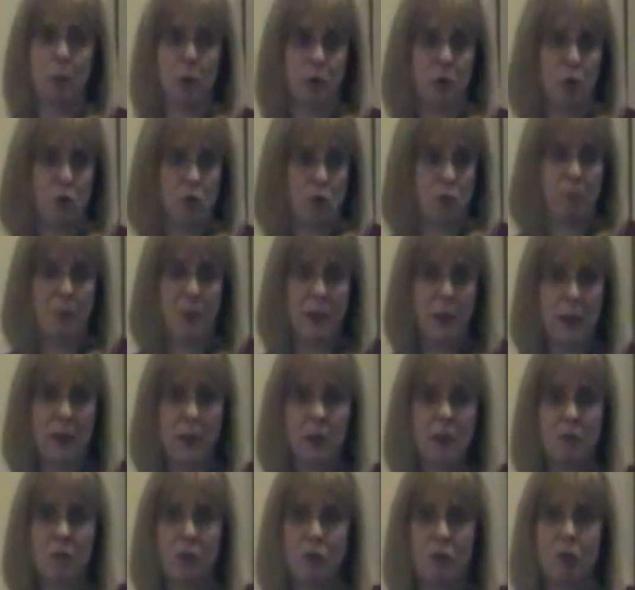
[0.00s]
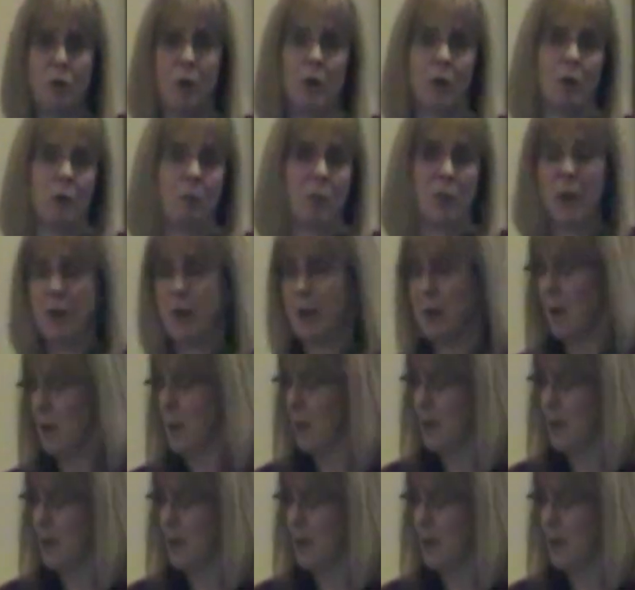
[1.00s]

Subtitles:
able to speak it, so